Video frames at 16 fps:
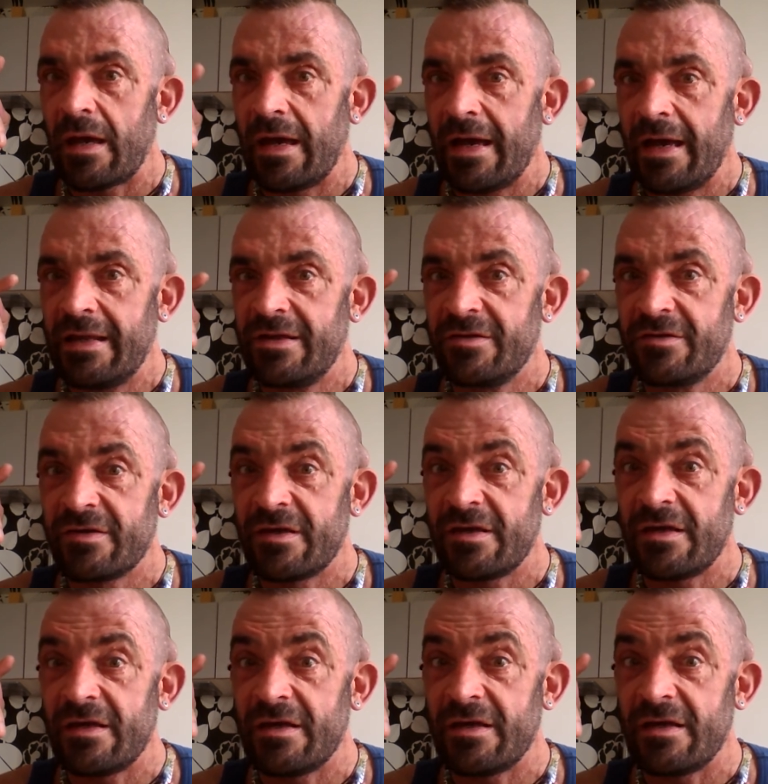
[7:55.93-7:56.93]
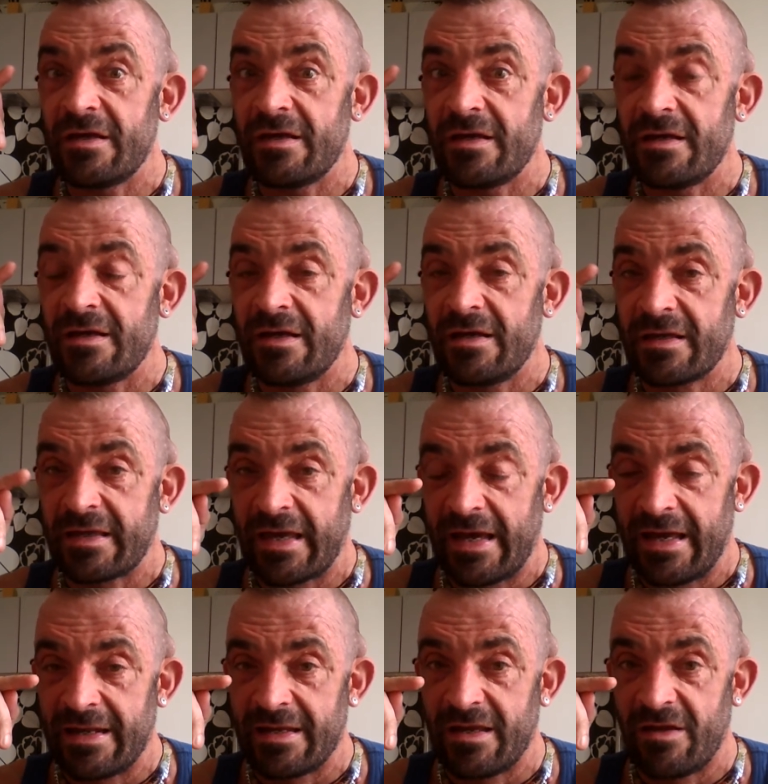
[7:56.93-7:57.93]
And
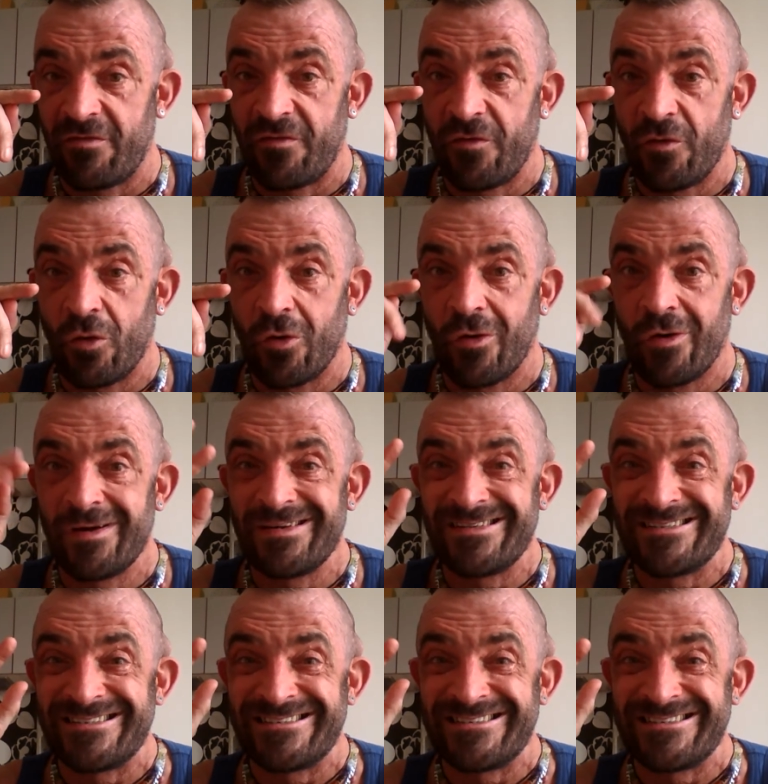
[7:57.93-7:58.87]
again, if you're